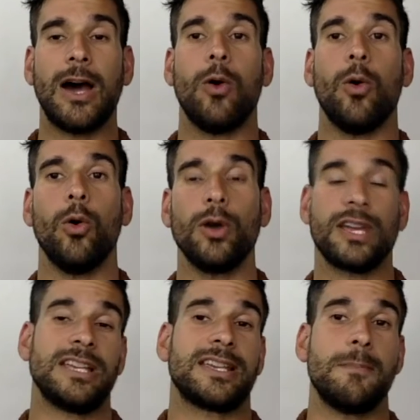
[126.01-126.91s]
or
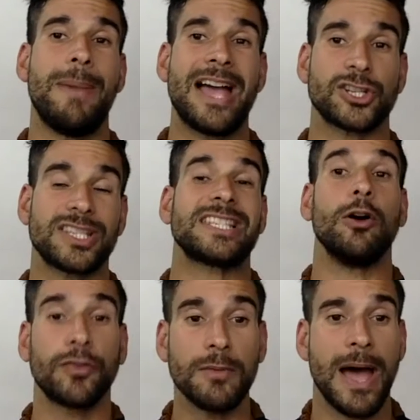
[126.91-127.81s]
compassion,
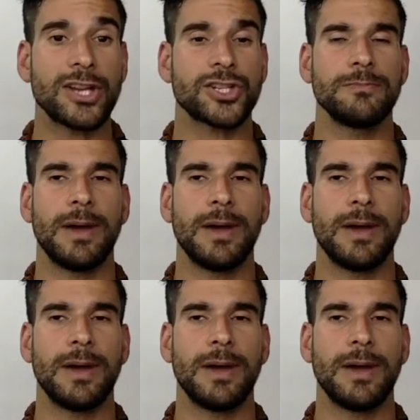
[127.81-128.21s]
self-compassion,